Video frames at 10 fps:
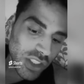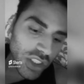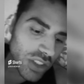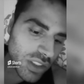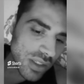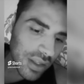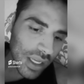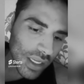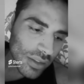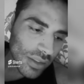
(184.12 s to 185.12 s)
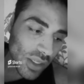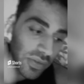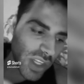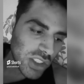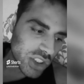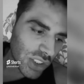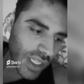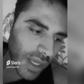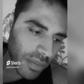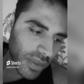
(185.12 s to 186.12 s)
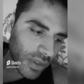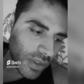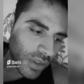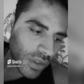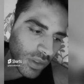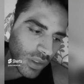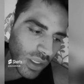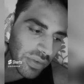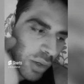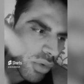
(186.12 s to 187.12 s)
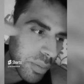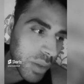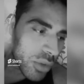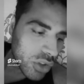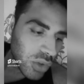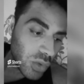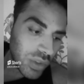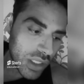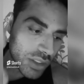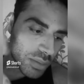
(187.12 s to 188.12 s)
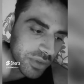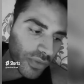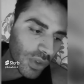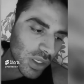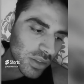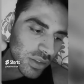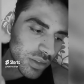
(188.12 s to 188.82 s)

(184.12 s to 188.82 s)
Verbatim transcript: just did that, if this just happened, if I remembered to do this before I.